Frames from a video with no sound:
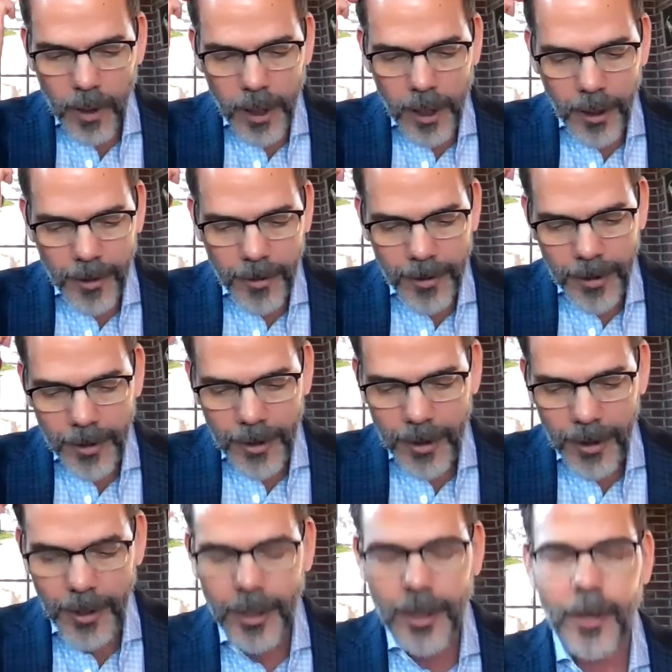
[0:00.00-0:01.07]
uh,
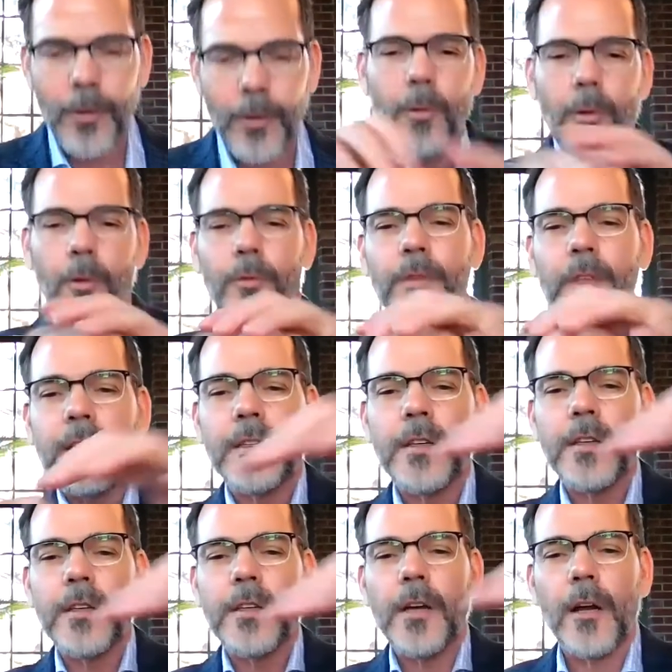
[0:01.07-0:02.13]

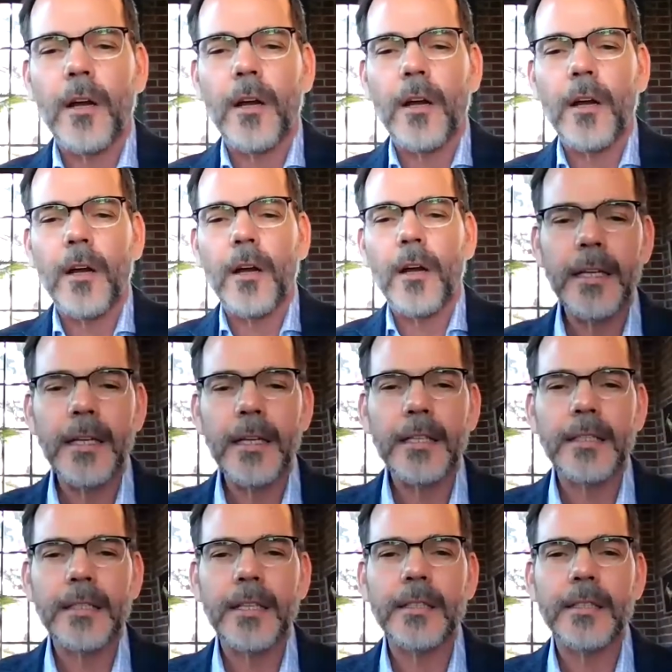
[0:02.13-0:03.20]
these are already
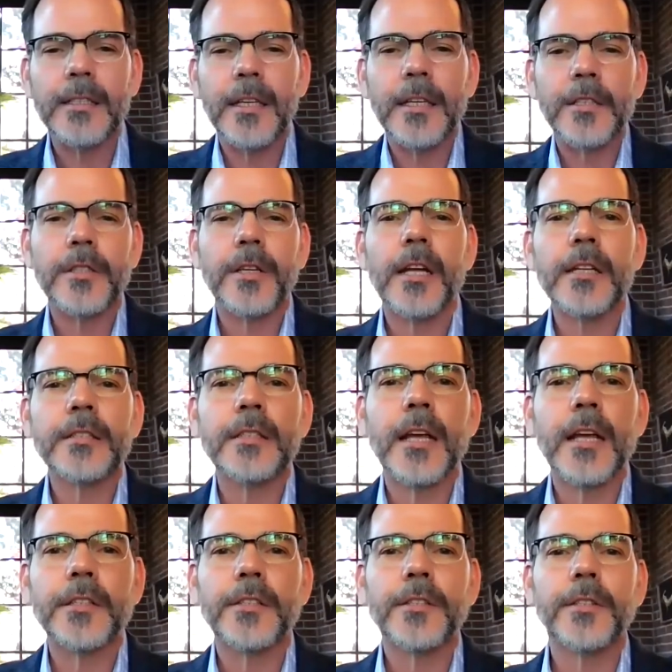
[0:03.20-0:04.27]
existing
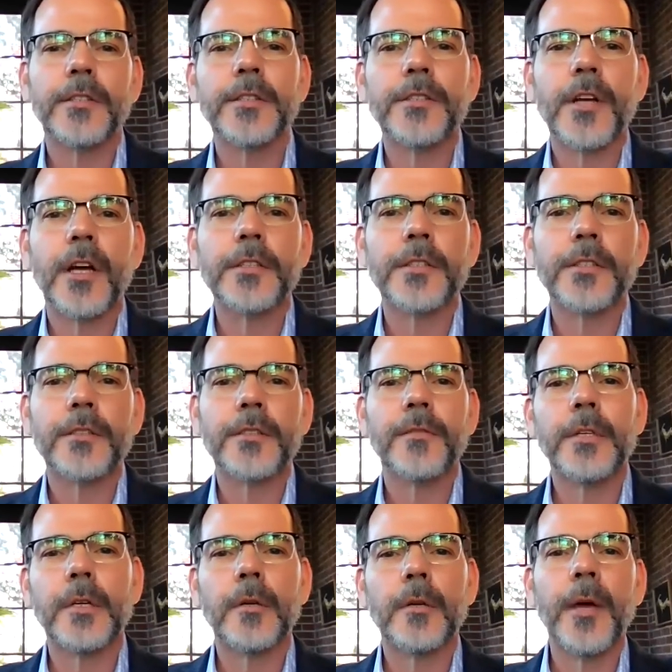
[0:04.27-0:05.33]
transnational structures of
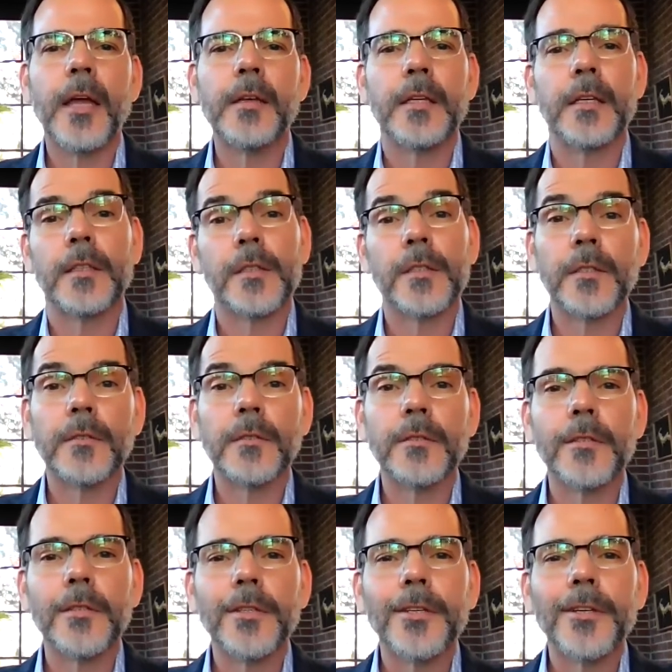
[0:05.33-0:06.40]
interdependence
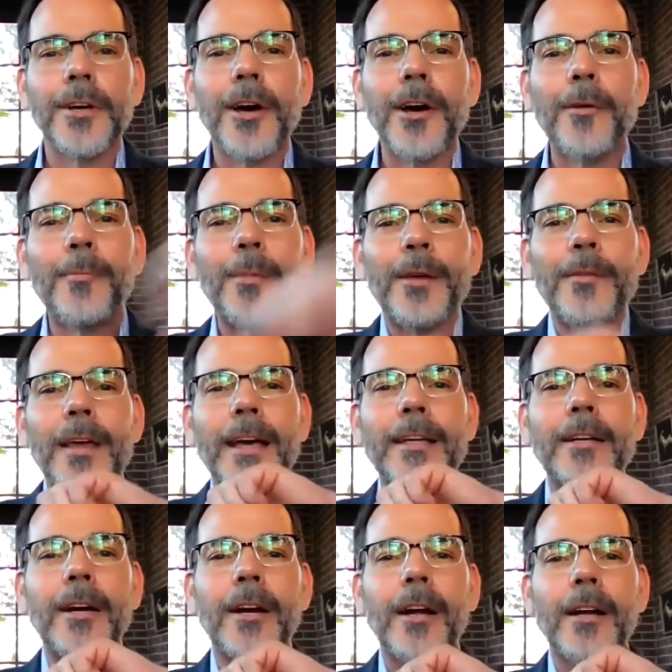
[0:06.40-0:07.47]
um, that
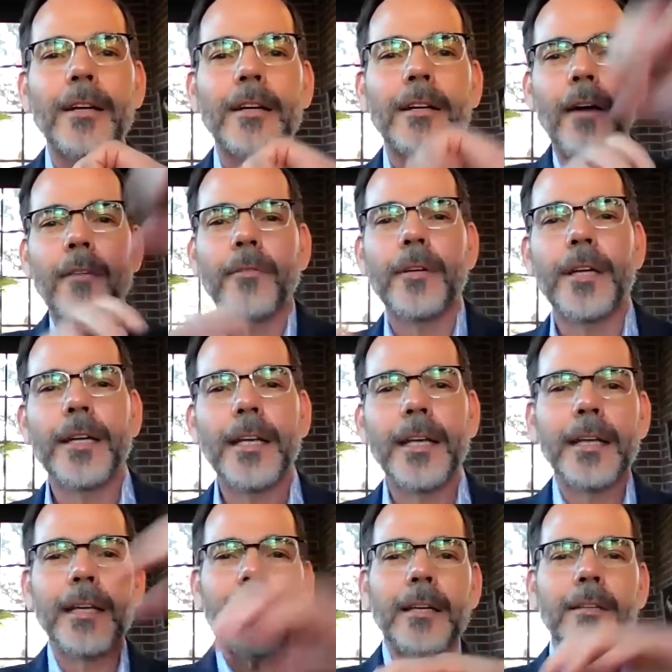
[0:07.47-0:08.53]
are
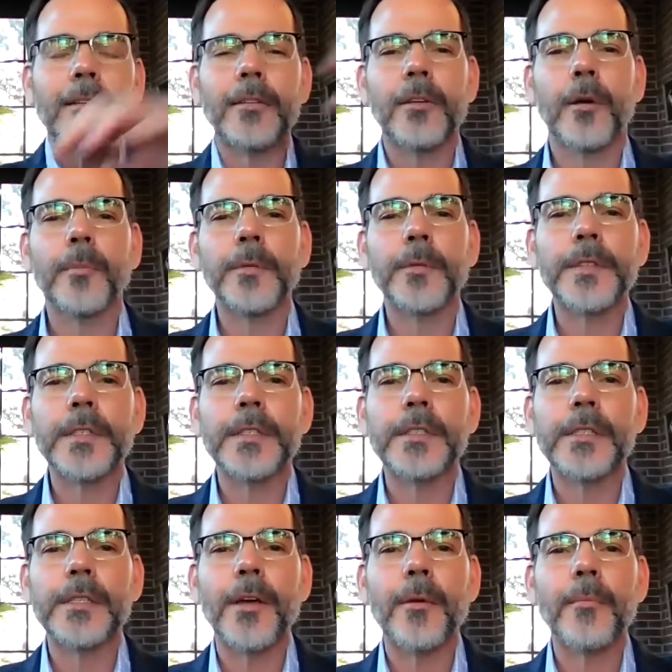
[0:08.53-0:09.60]
governing in the global
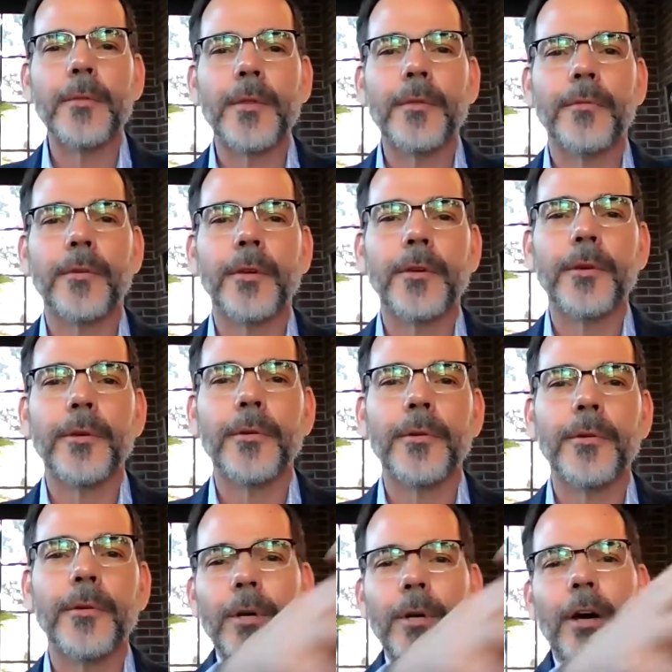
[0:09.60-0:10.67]
system
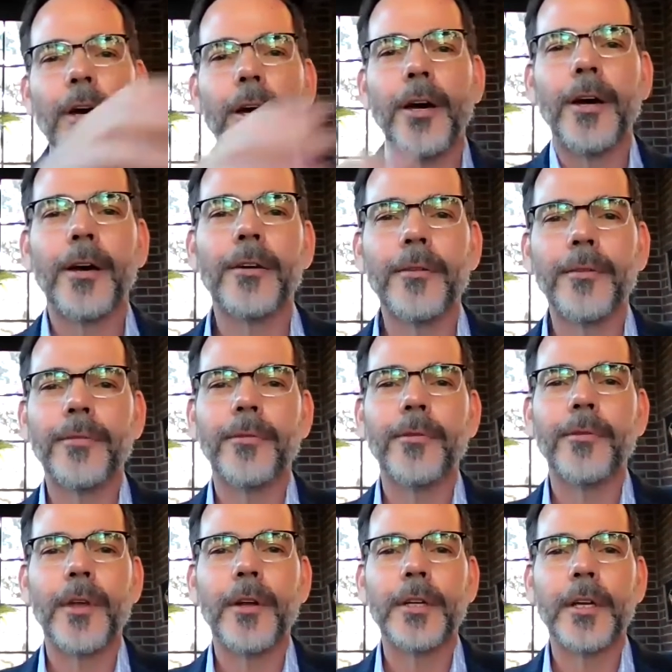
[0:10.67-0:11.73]
through, uh,
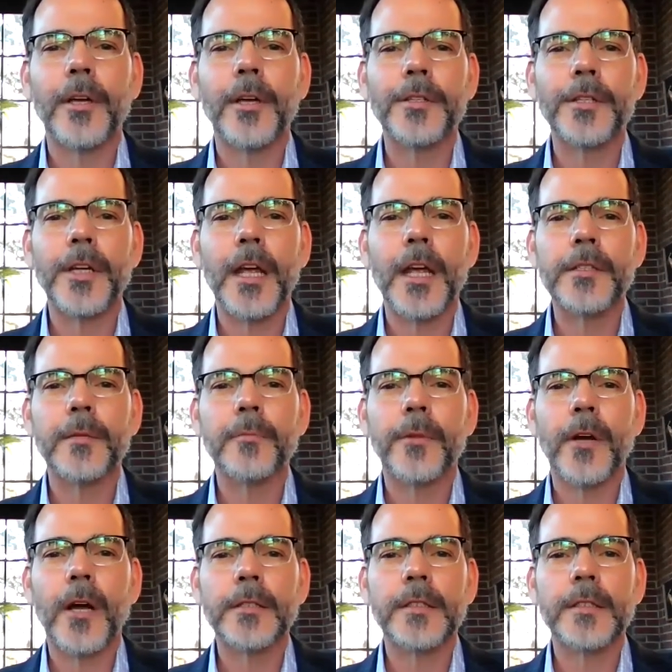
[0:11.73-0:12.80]
through their negotiation
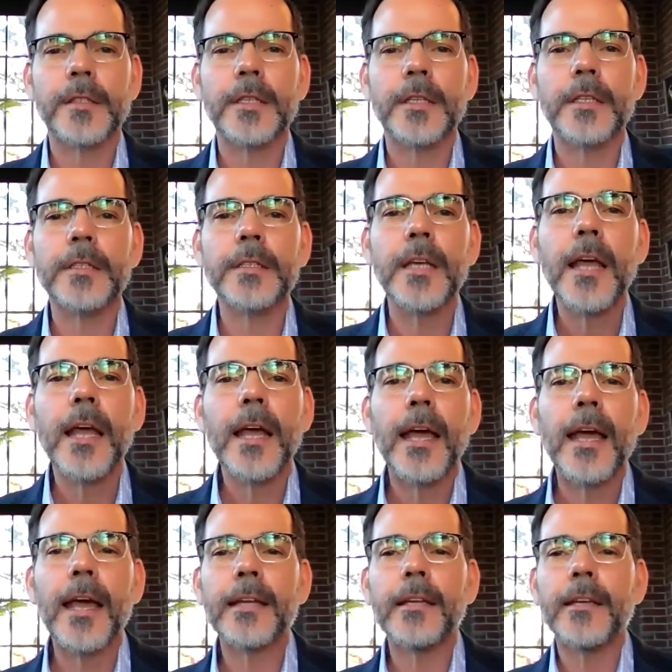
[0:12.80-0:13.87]
processes.
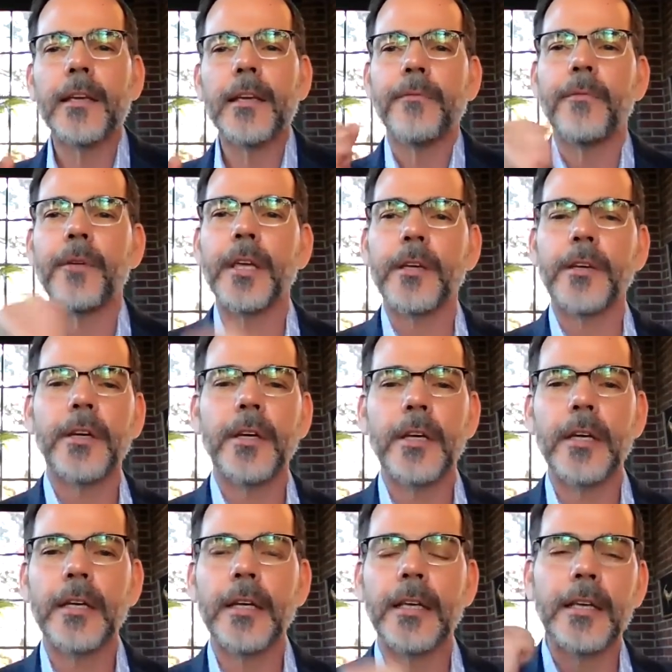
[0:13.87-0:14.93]
And if we
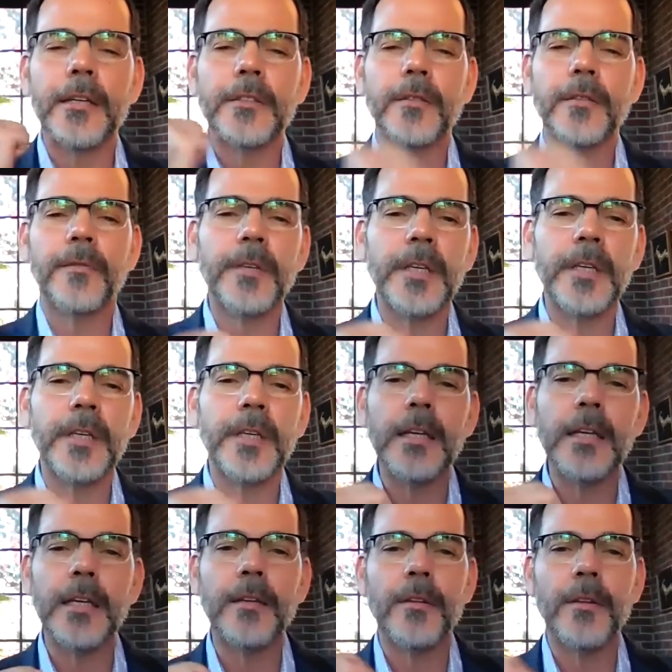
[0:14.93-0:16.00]
could intervene
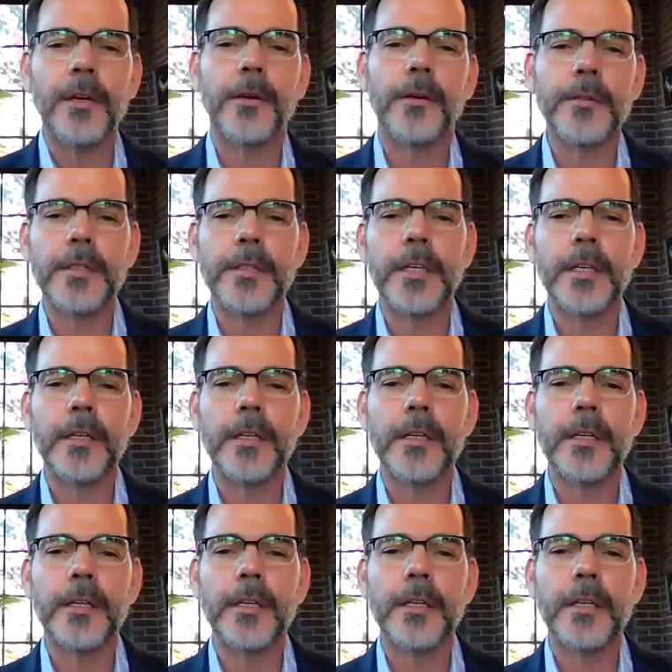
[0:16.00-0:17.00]
in those in,